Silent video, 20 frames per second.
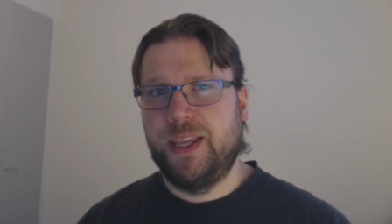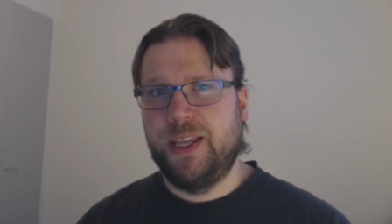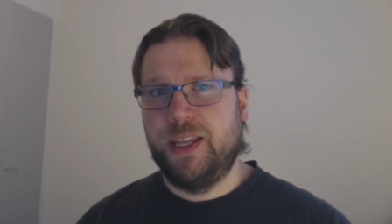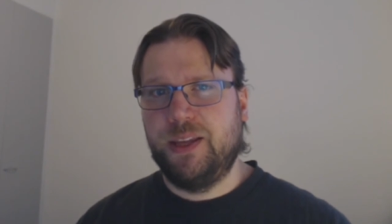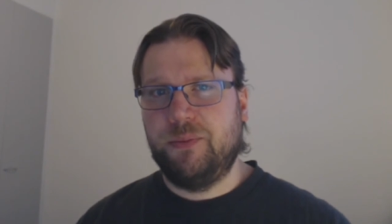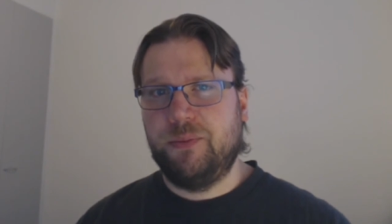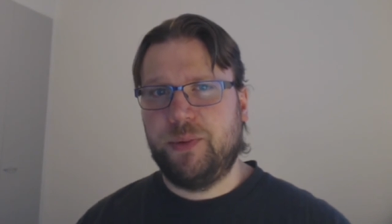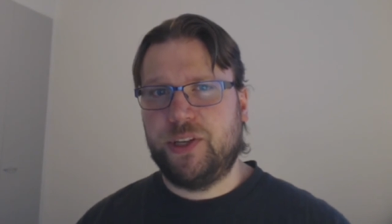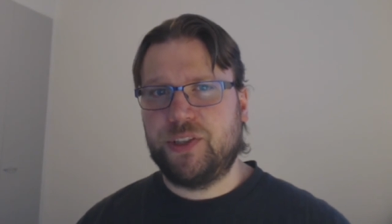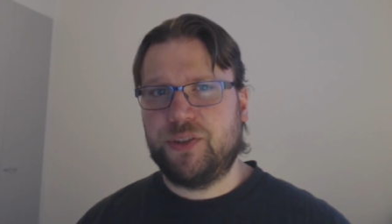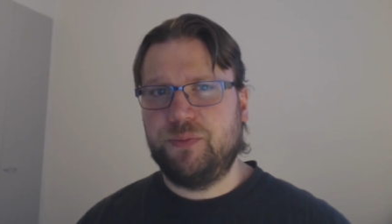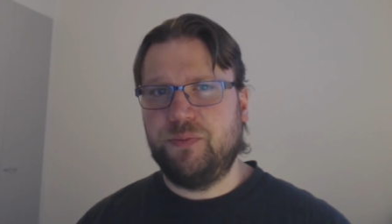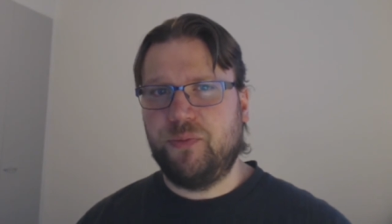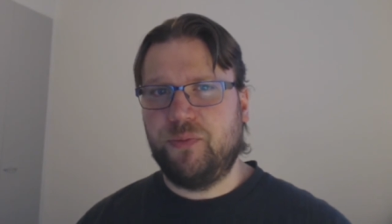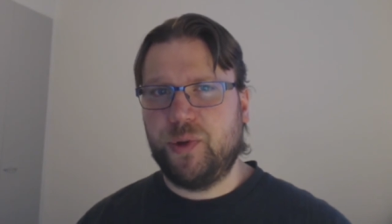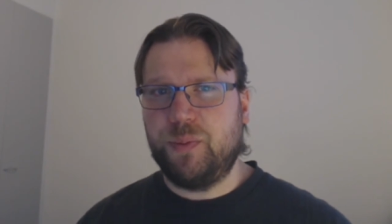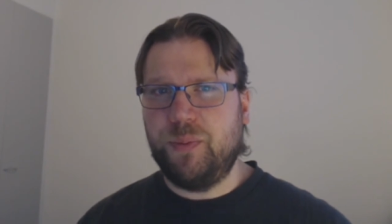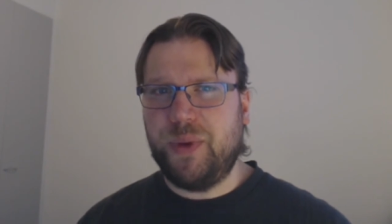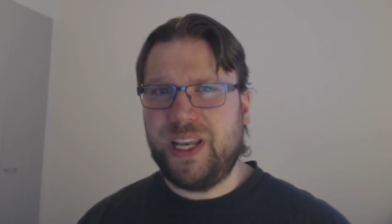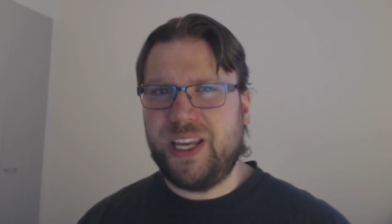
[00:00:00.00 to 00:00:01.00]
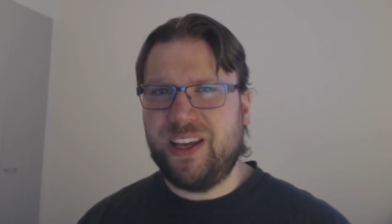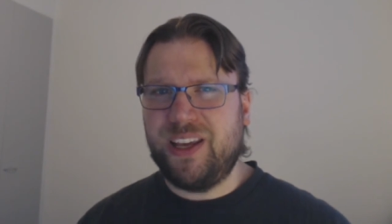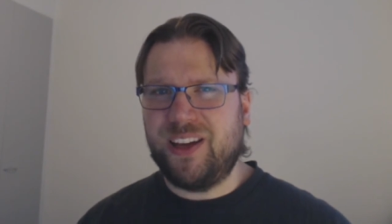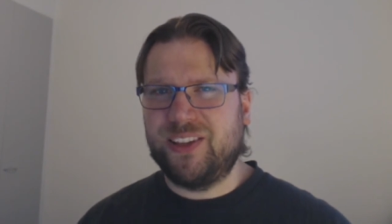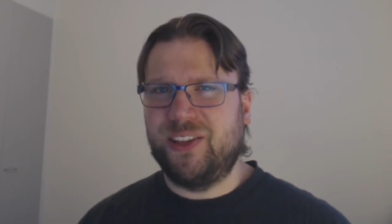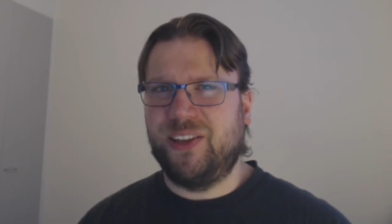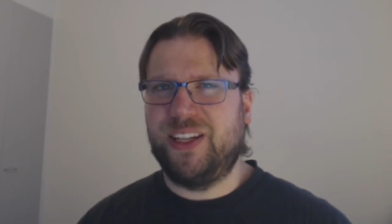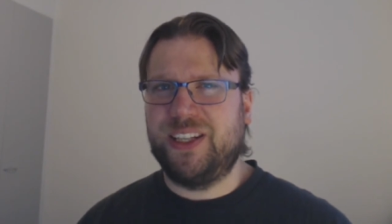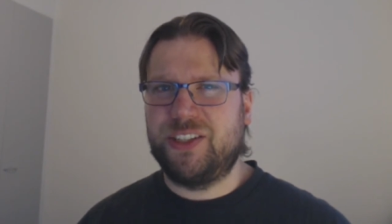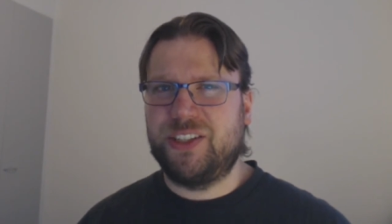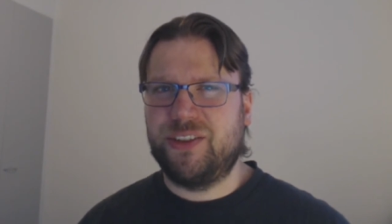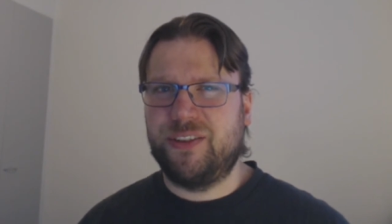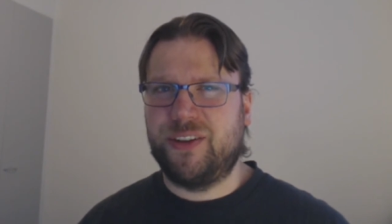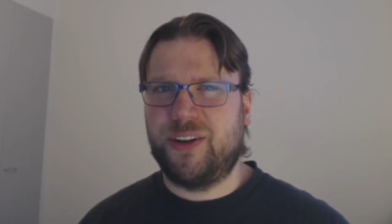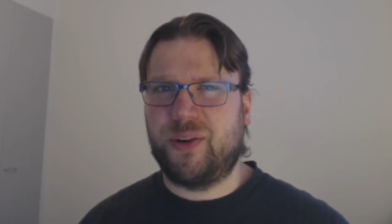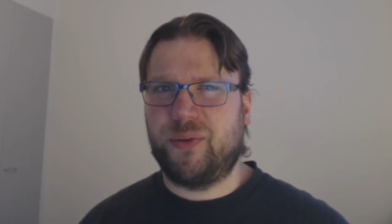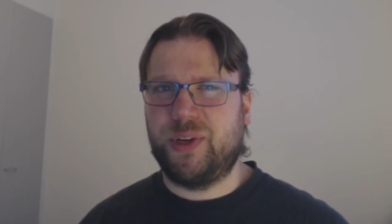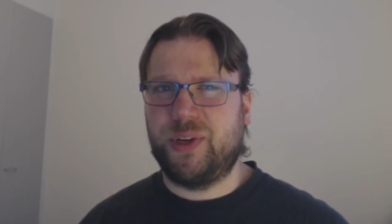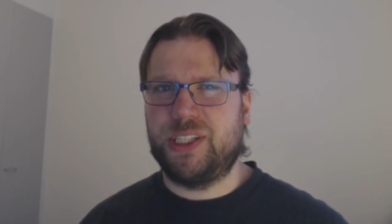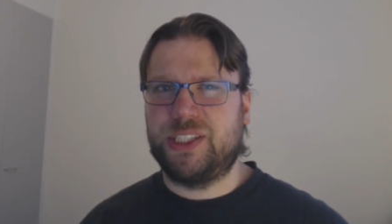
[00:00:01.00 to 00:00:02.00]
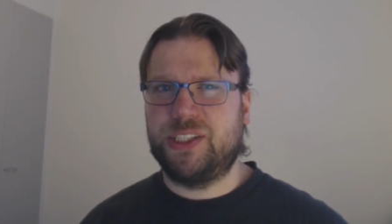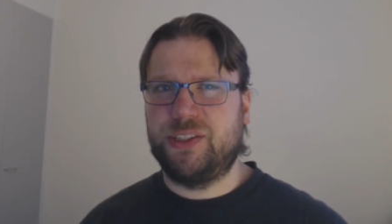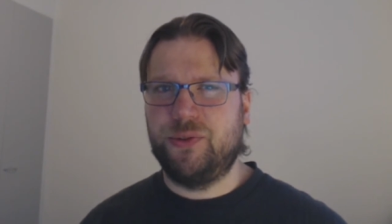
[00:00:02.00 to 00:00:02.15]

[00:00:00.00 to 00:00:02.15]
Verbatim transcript: Because with many other legendaries,